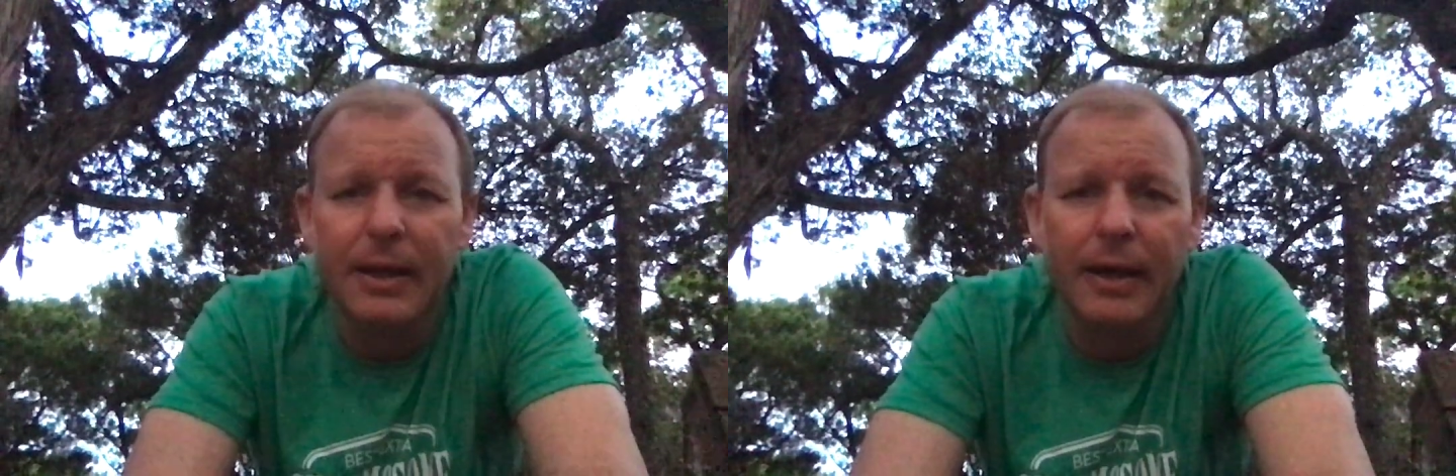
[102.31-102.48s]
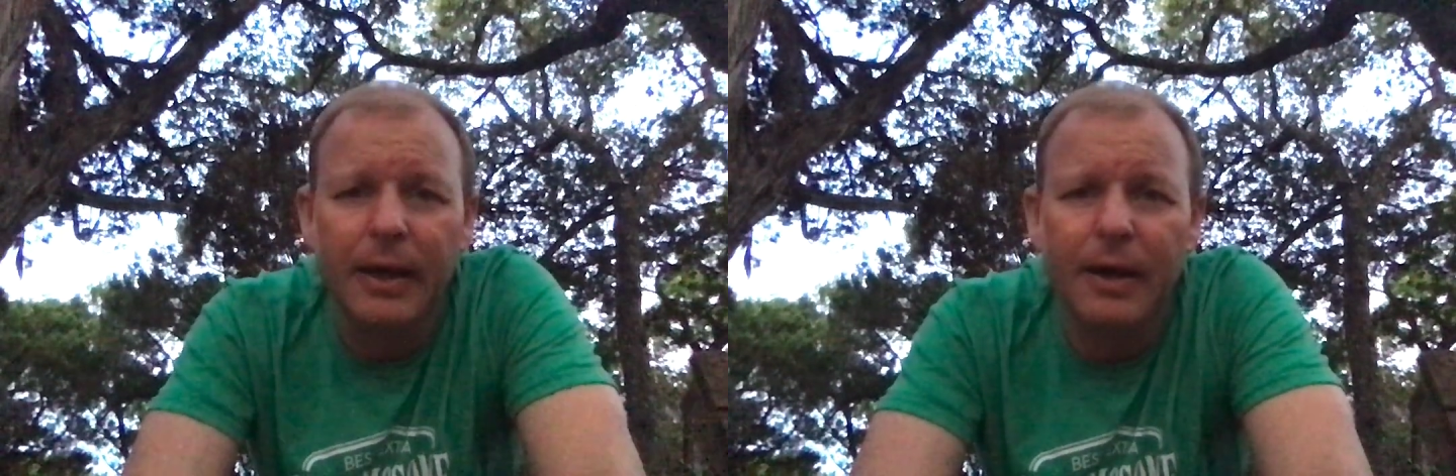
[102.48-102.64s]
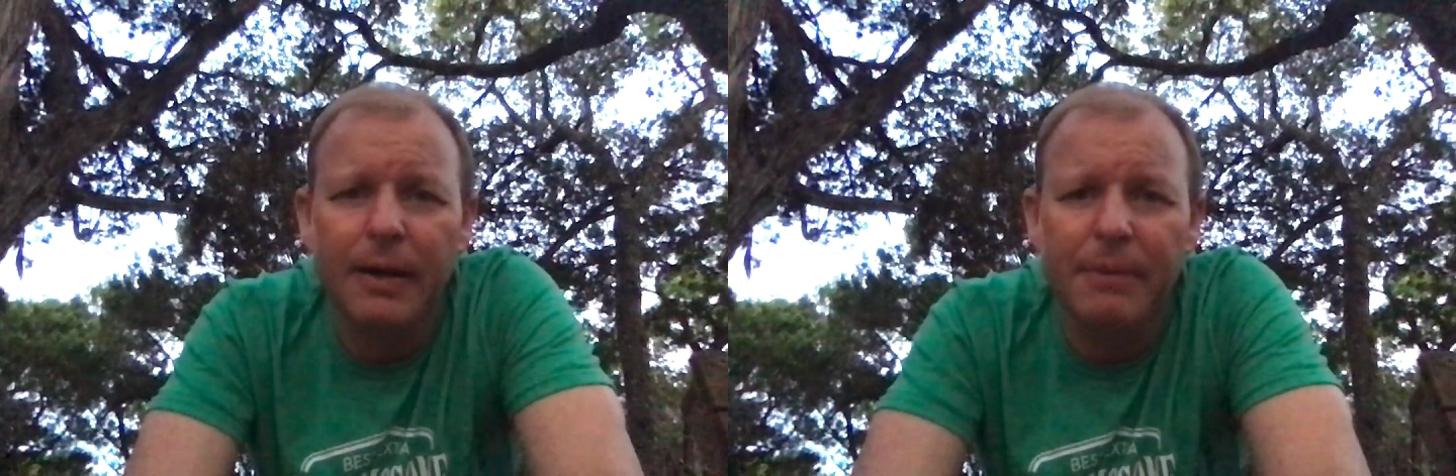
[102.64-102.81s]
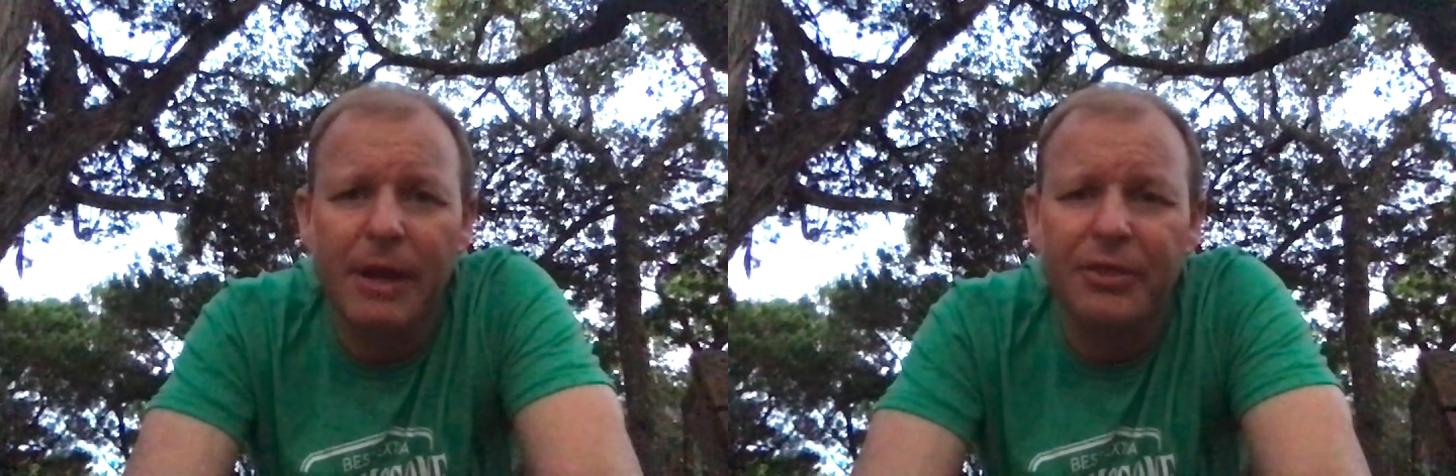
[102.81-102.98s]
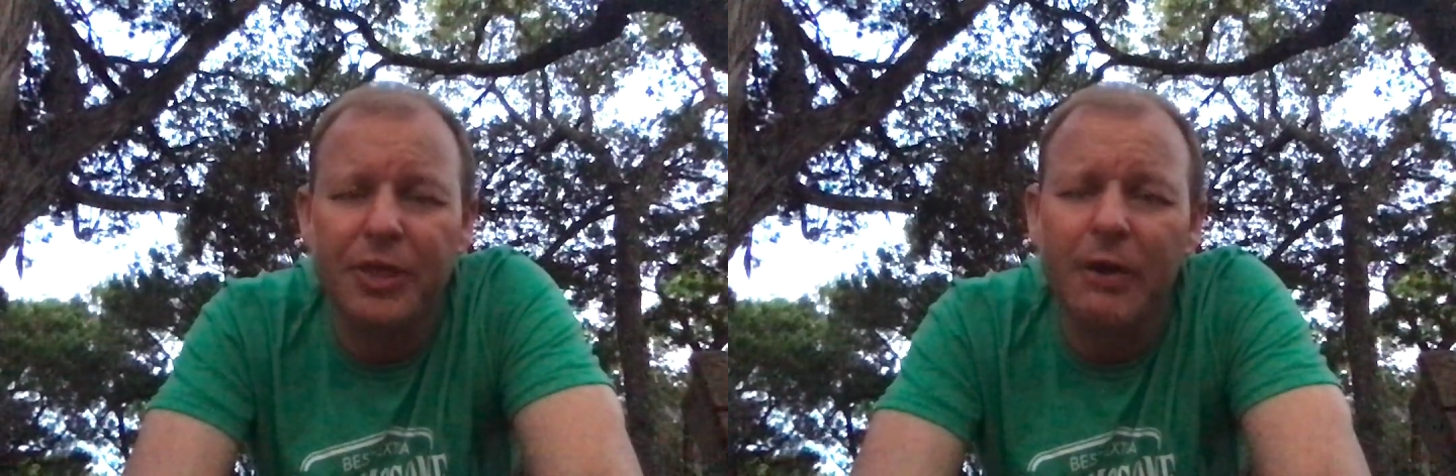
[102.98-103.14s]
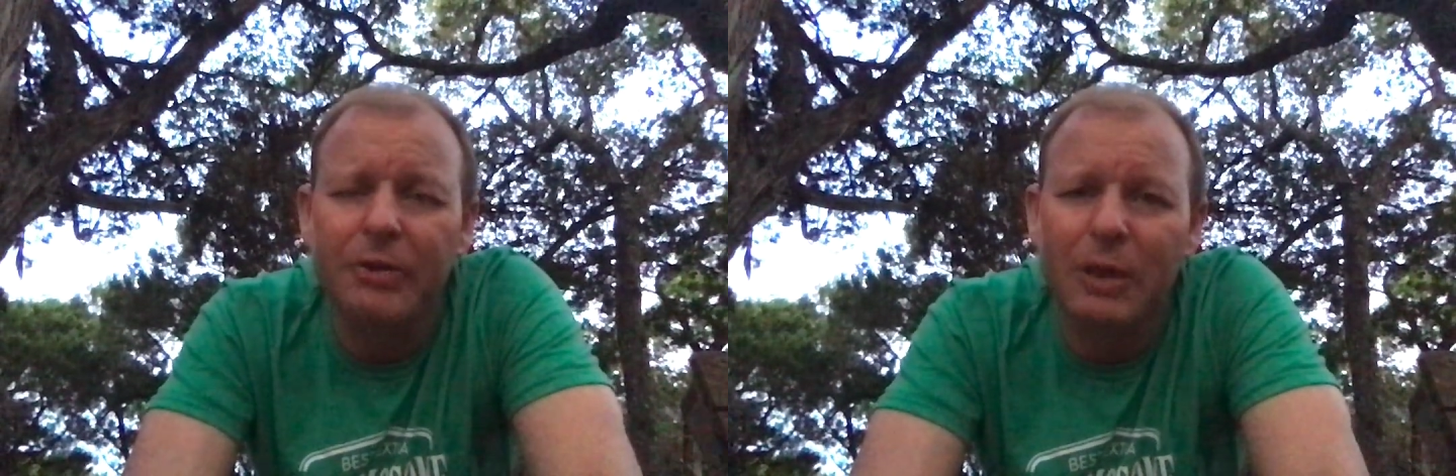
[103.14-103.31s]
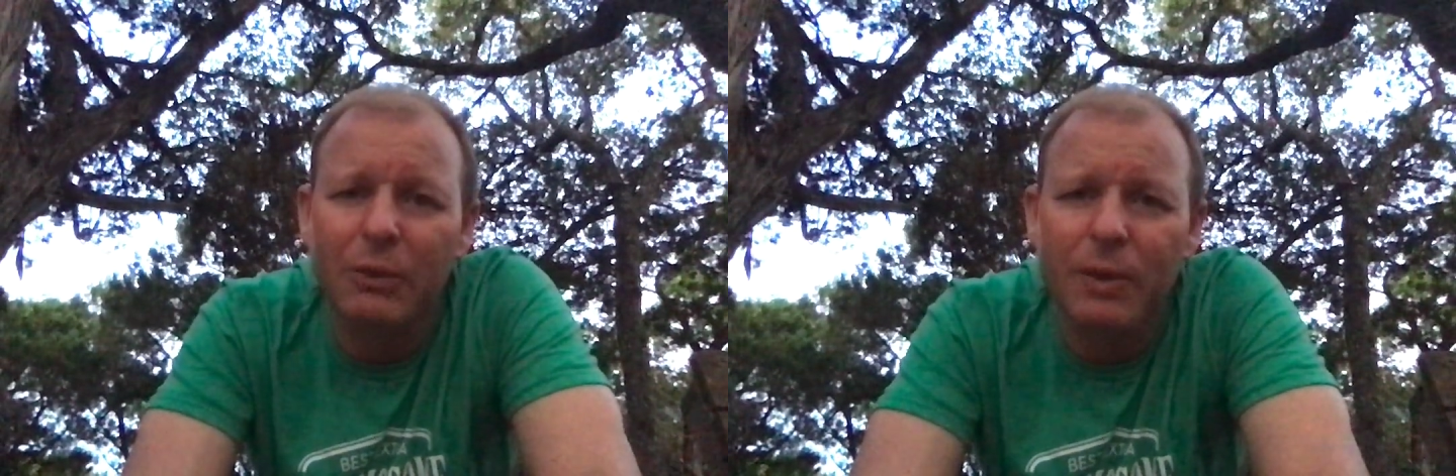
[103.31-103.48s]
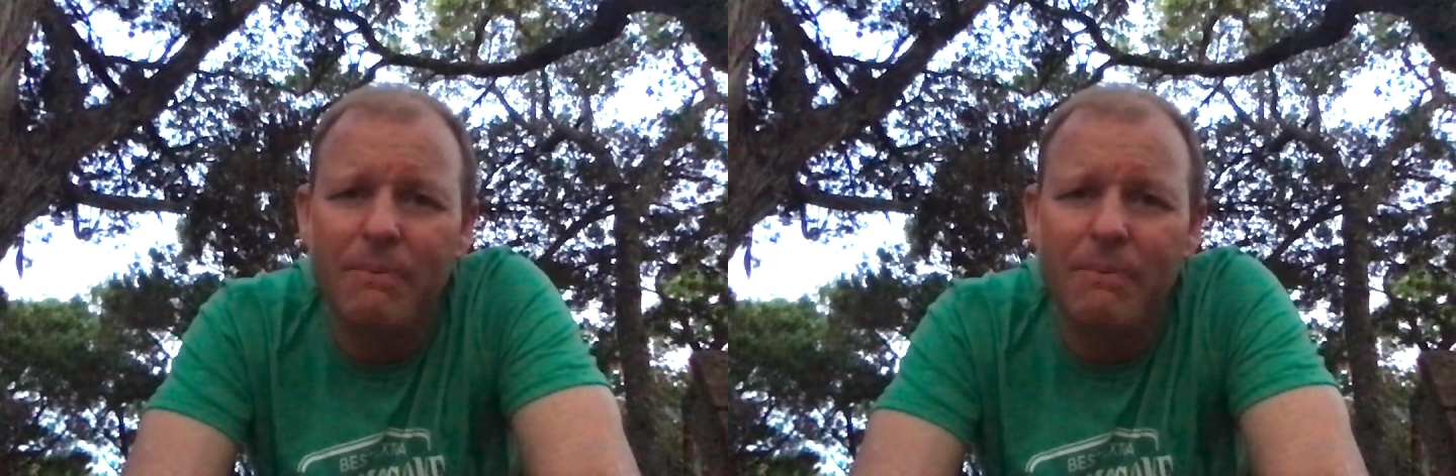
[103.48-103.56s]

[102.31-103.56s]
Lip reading: I thought that we